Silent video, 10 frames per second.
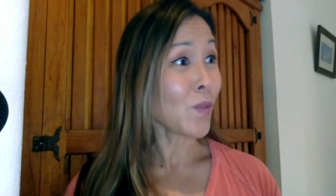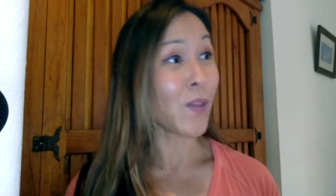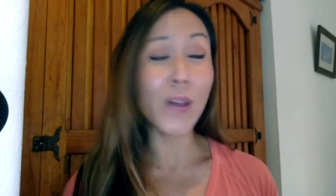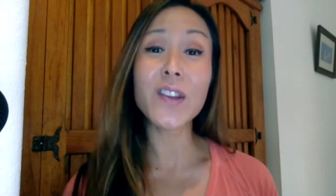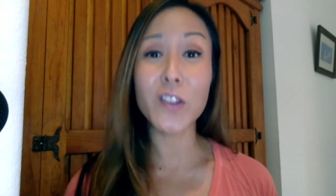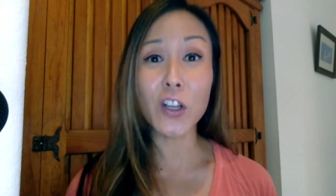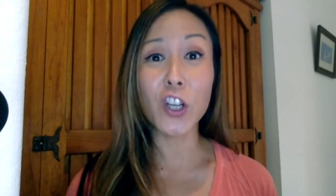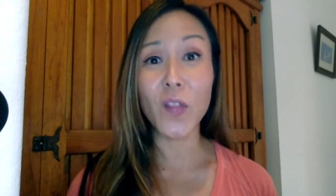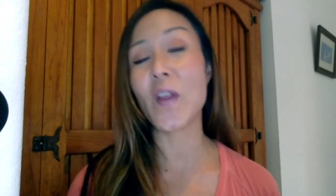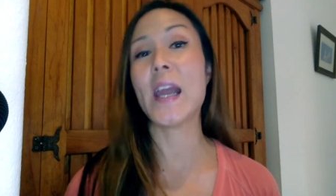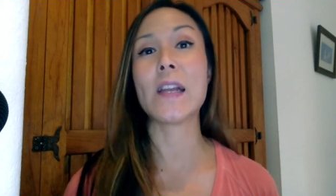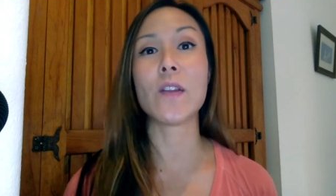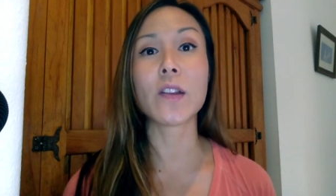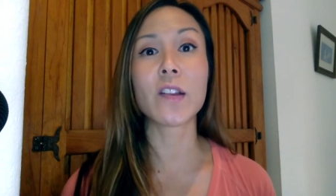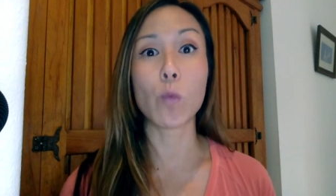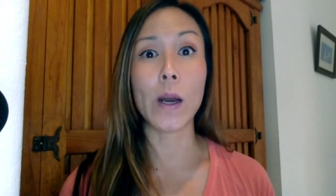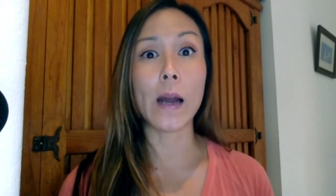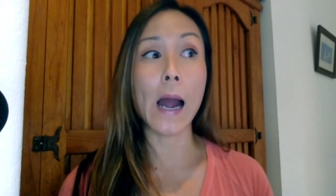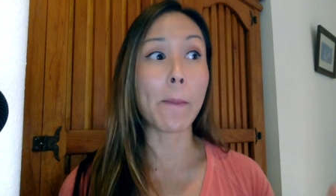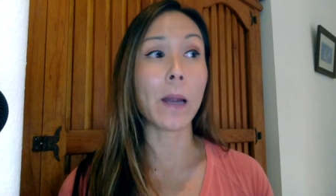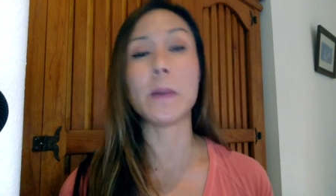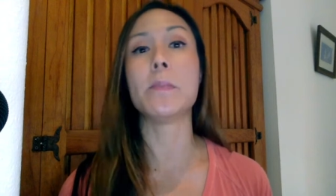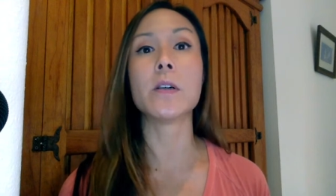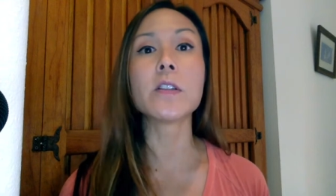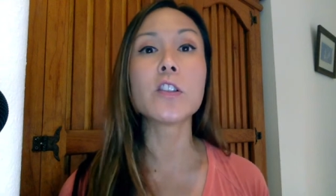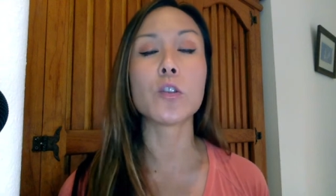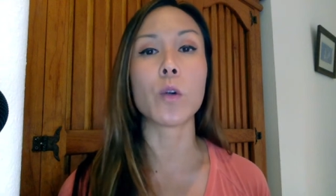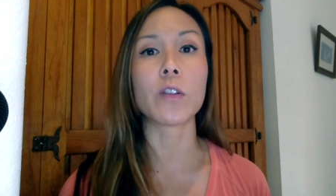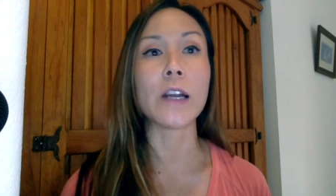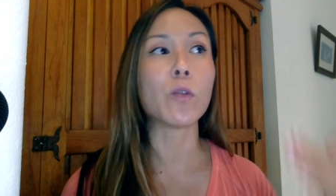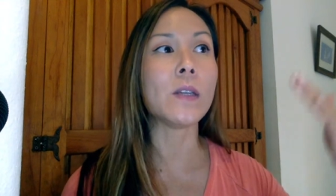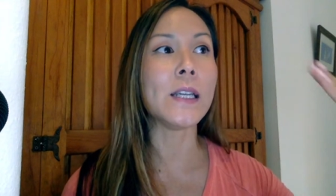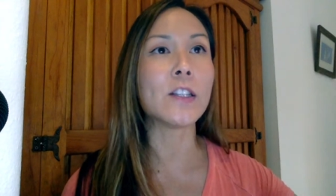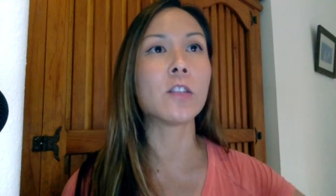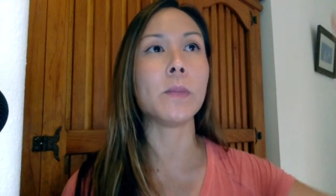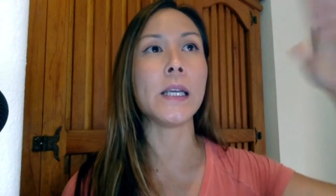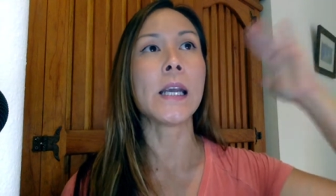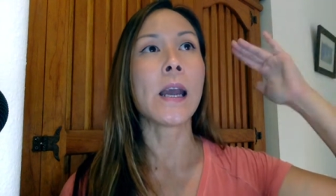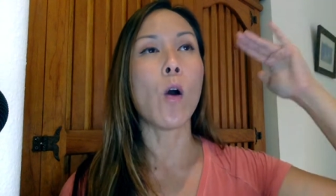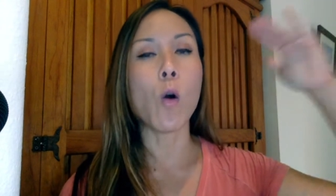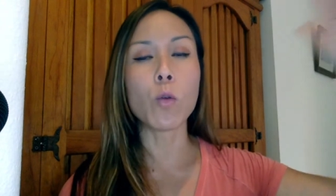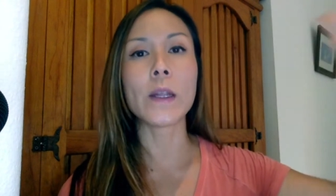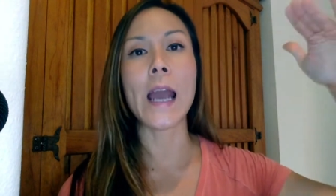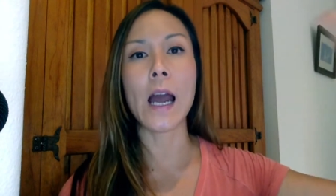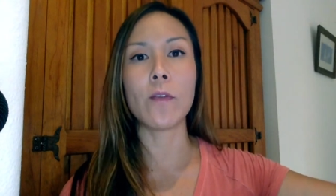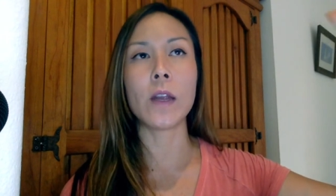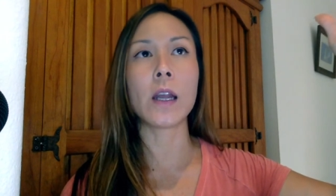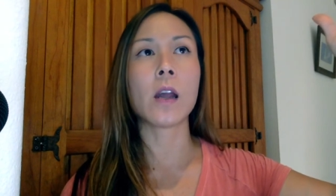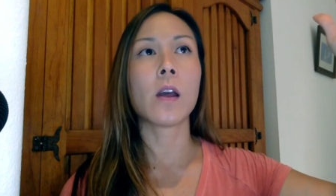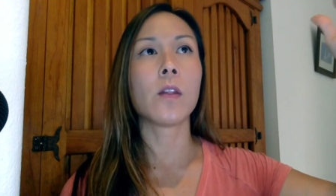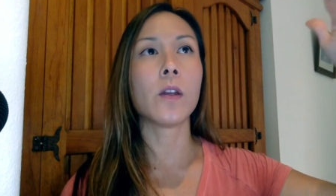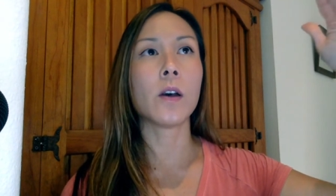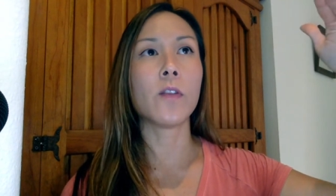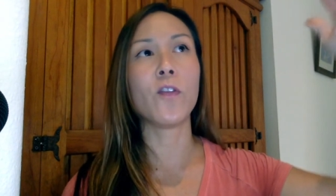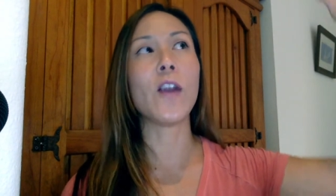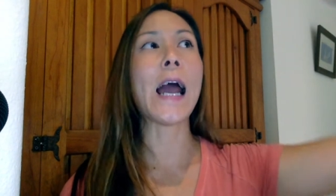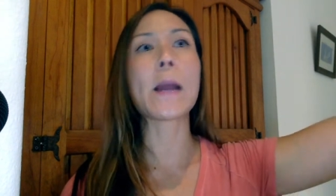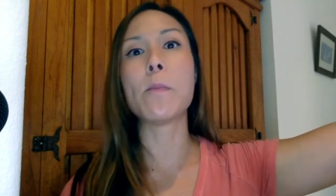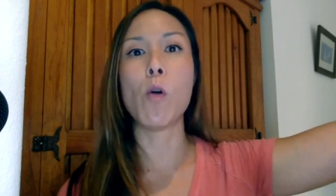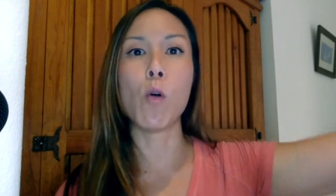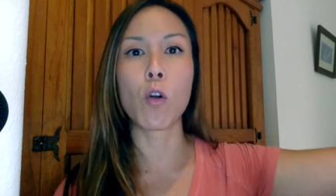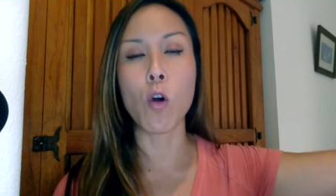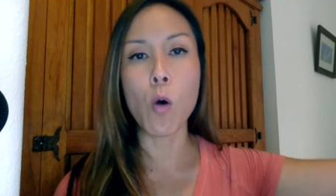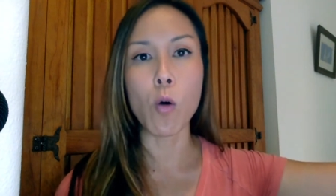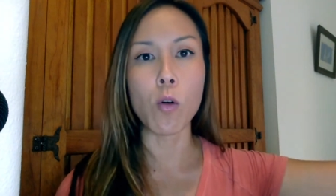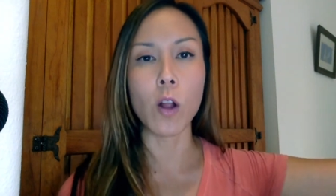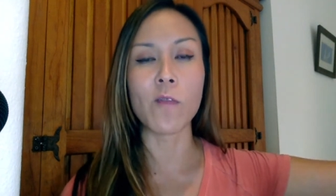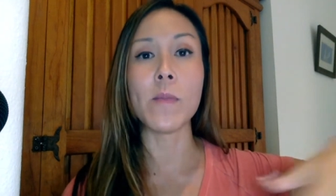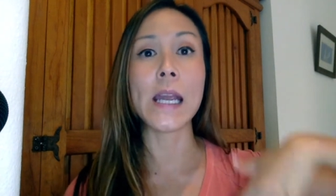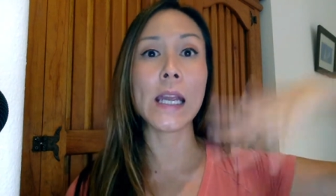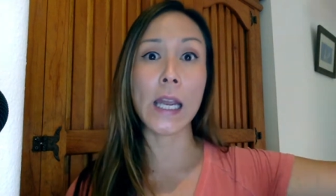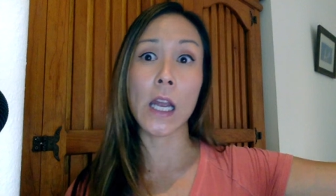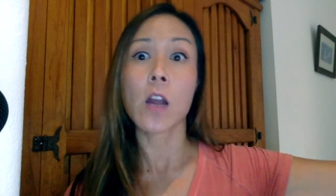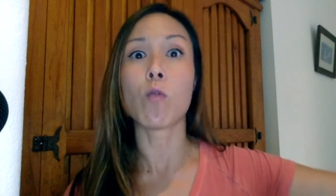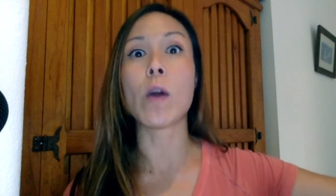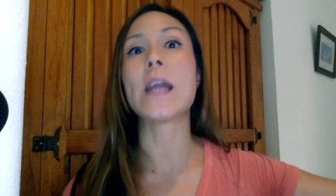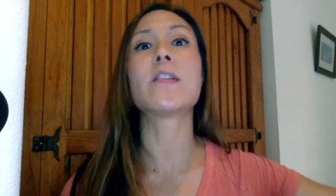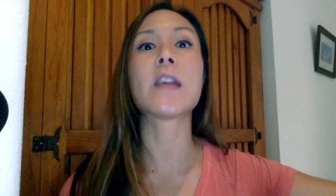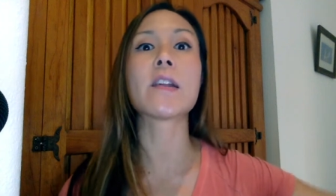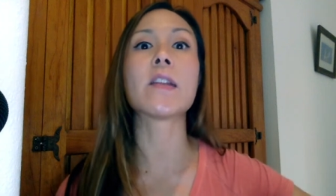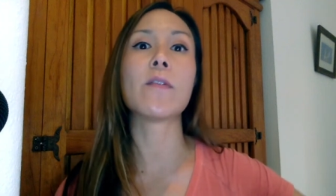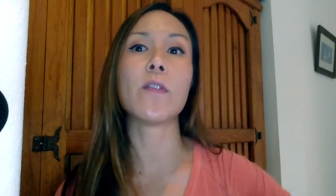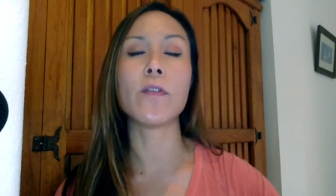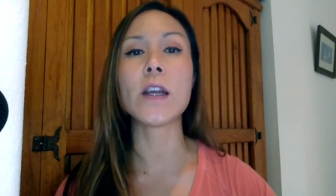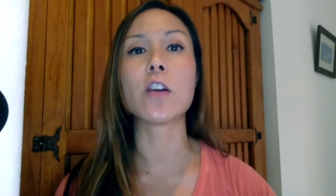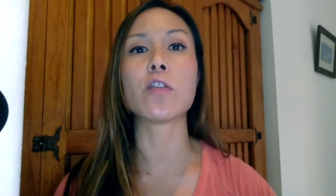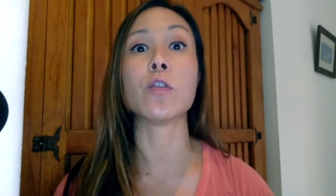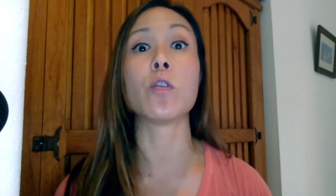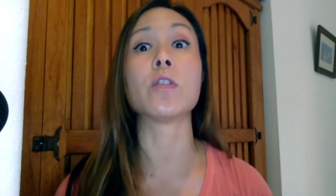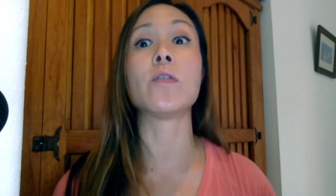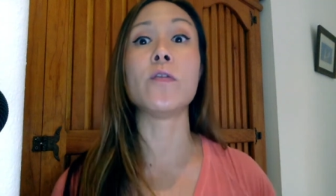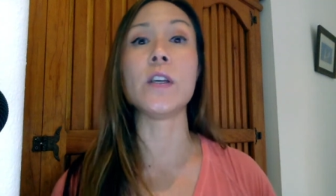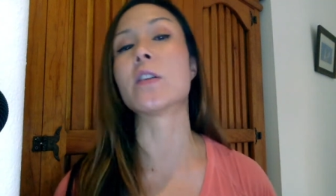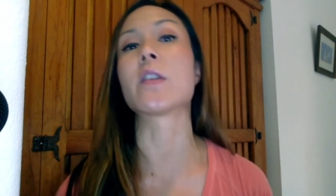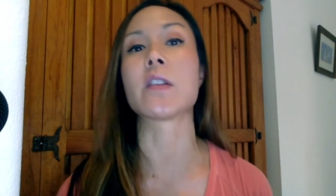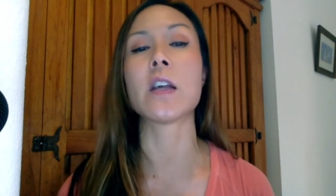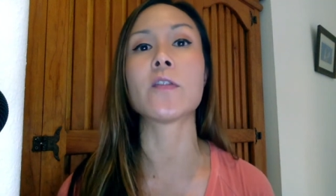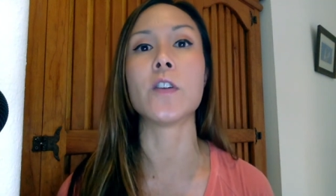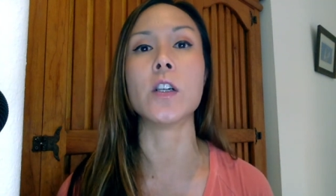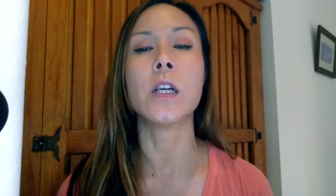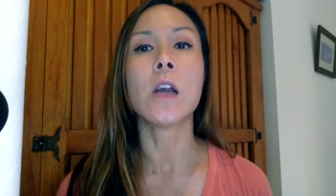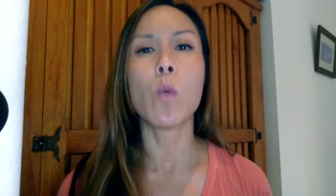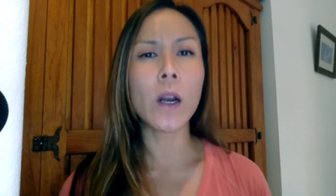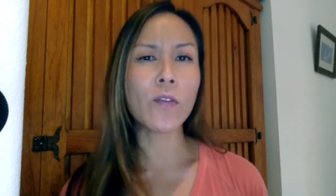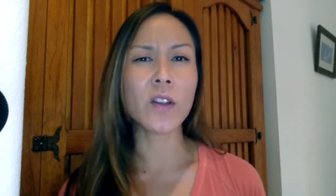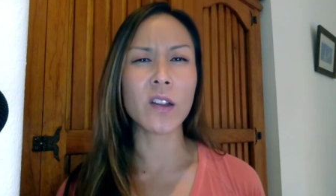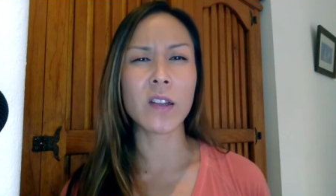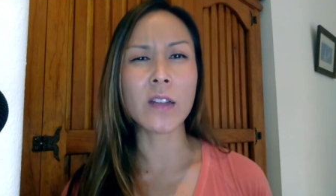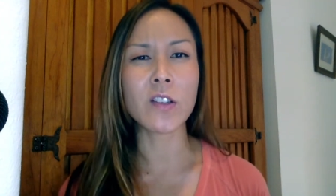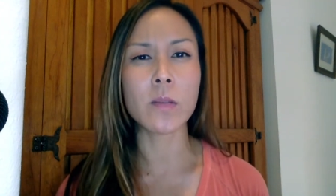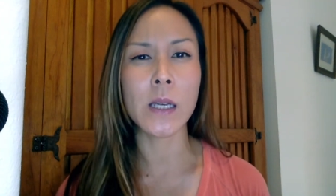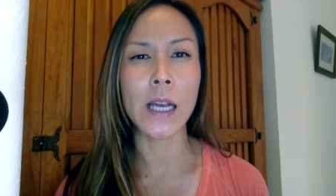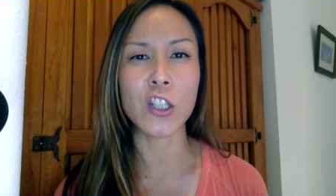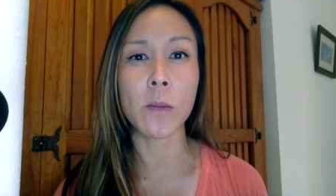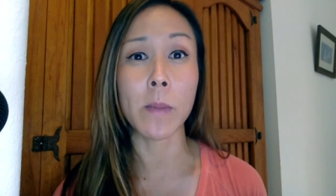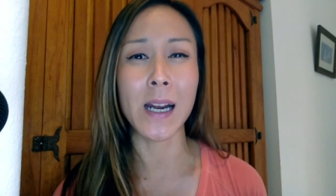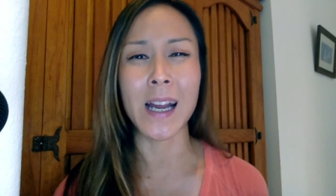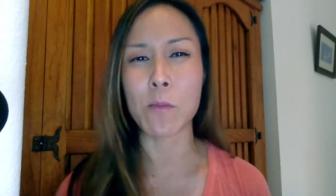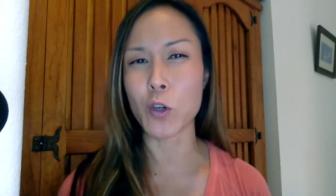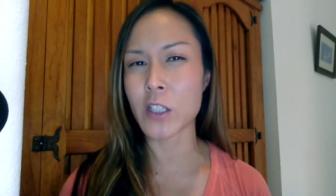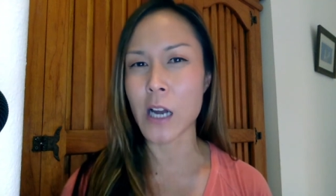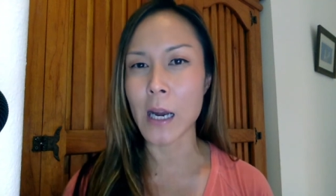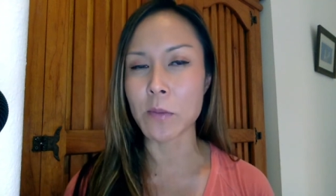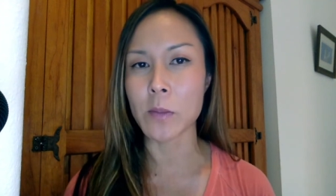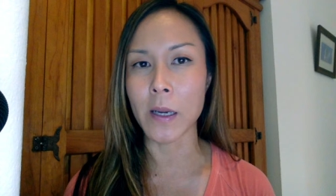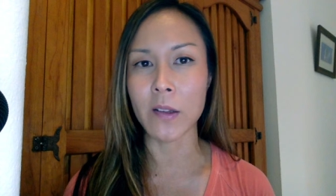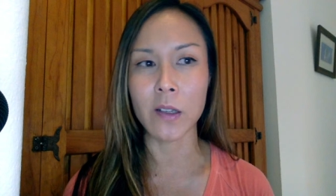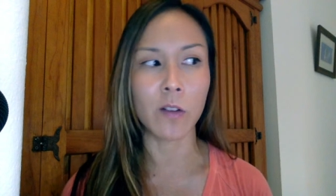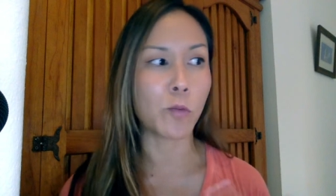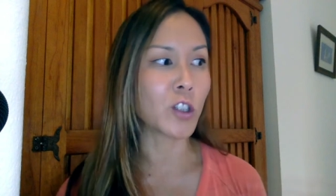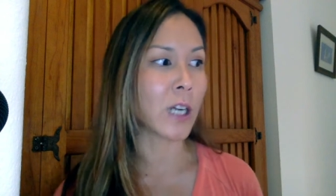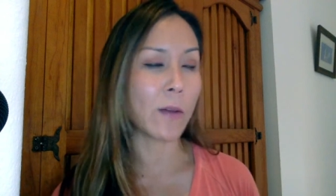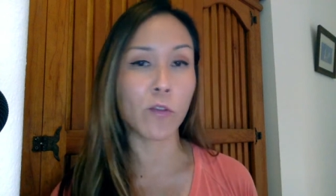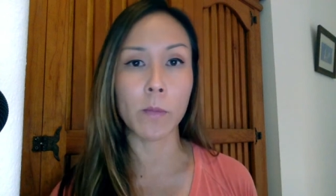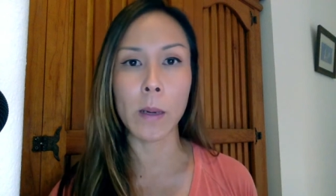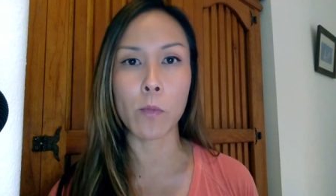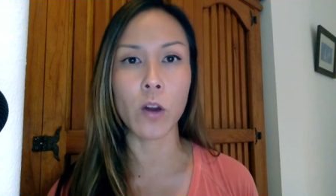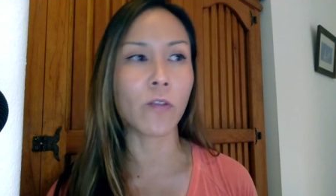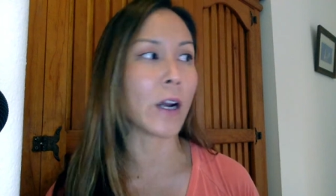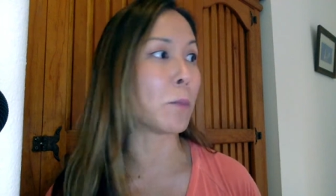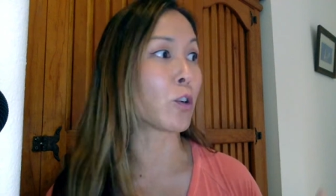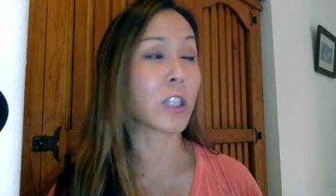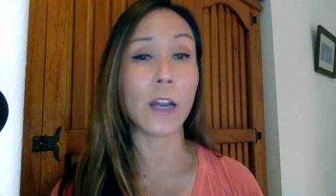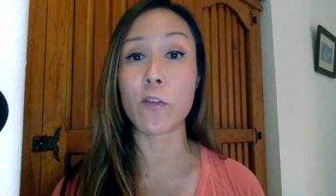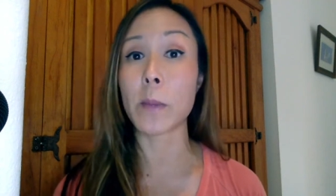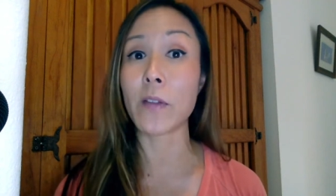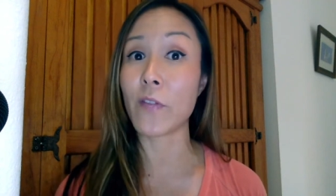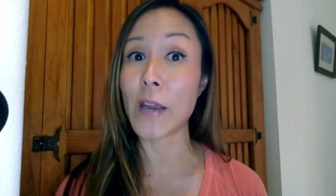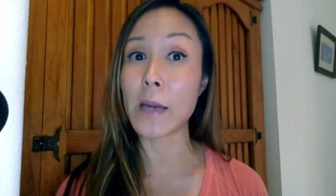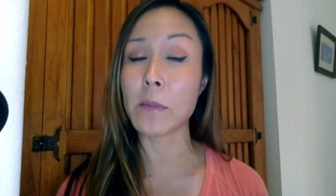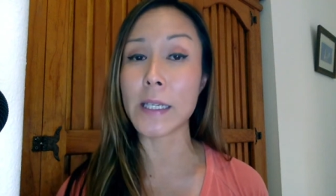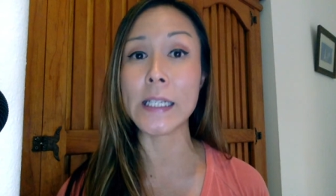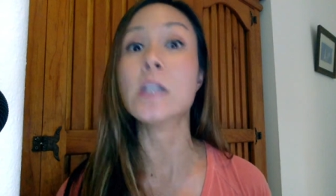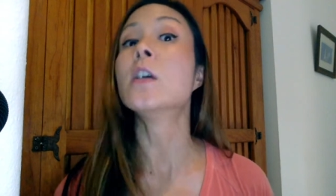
this is a good thing. This is what I might be building towards. I don't need to be only having the flagpole goal of making, right, 6-7 figures in order to feel successful. What if success to me actually meant I had more time to myself, more time for my boyfriend, more time for my family,